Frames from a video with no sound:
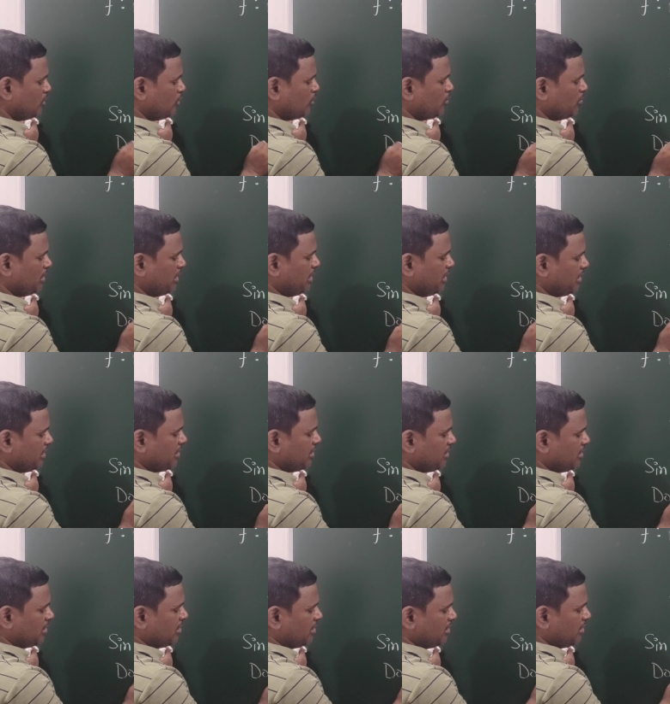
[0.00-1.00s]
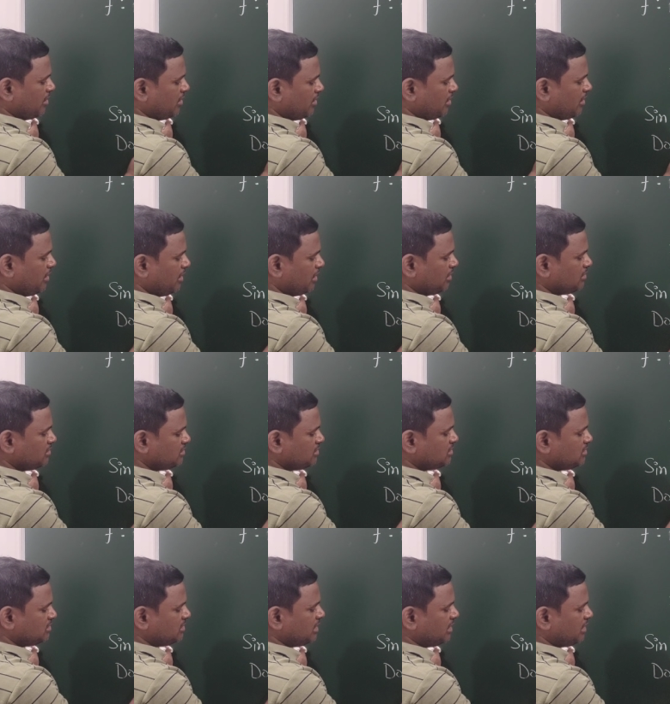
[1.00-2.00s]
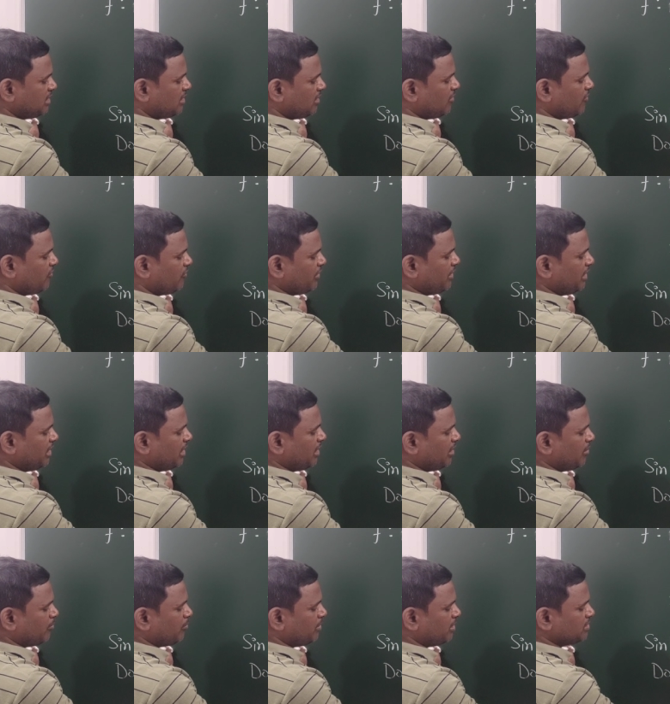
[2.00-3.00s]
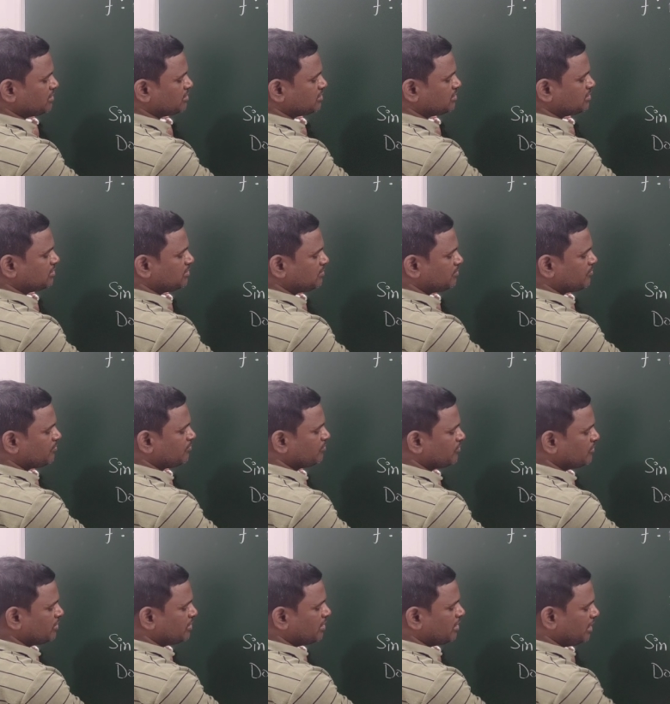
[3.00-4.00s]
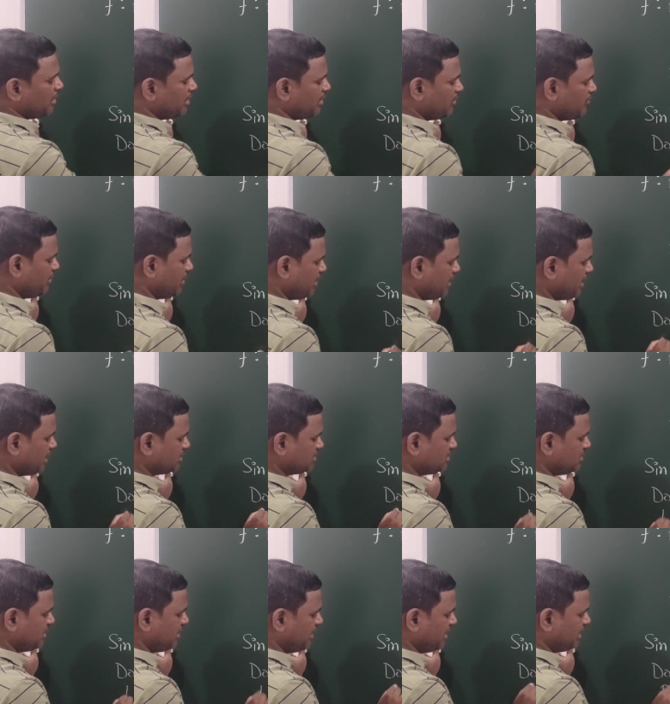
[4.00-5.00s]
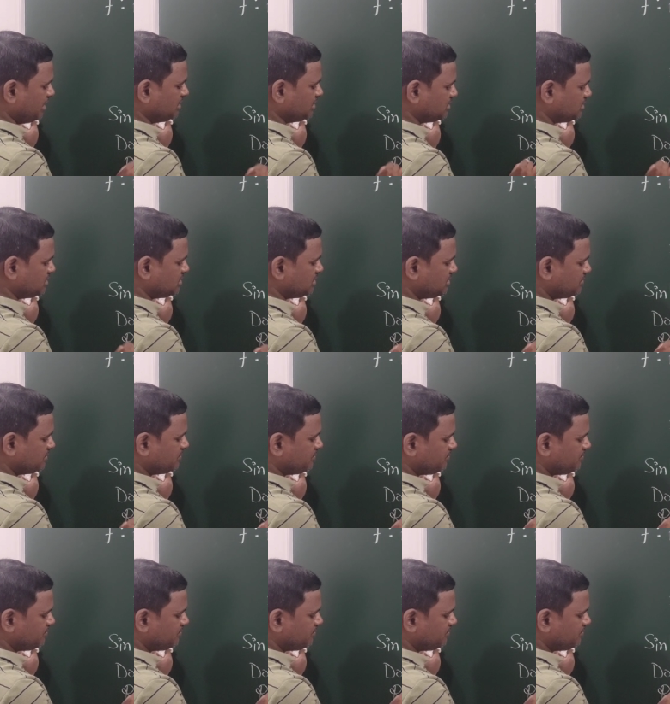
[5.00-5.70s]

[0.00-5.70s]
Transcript: Domain is set of real numbers, and whereas range